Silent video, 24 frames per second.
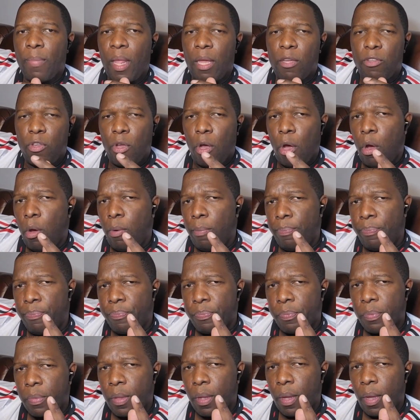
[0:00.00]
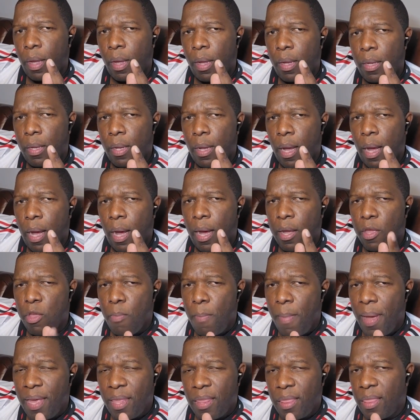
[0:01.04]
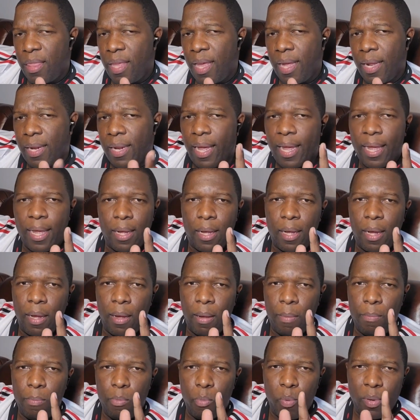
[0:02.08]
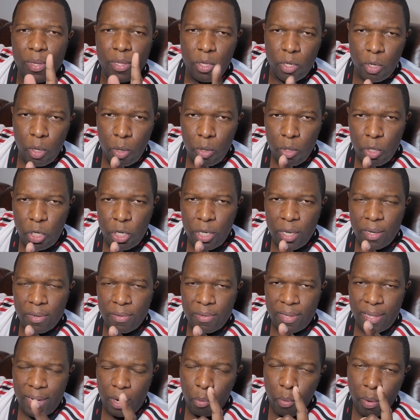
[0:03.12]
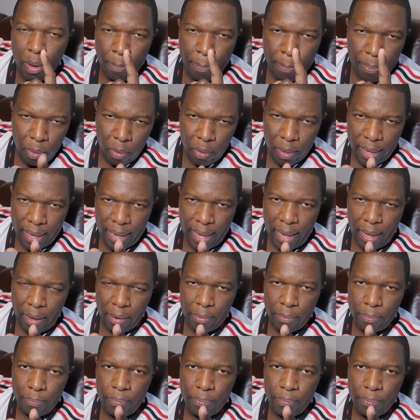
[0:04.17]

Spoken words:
So you may think like we told Chelsea that we're pulling out.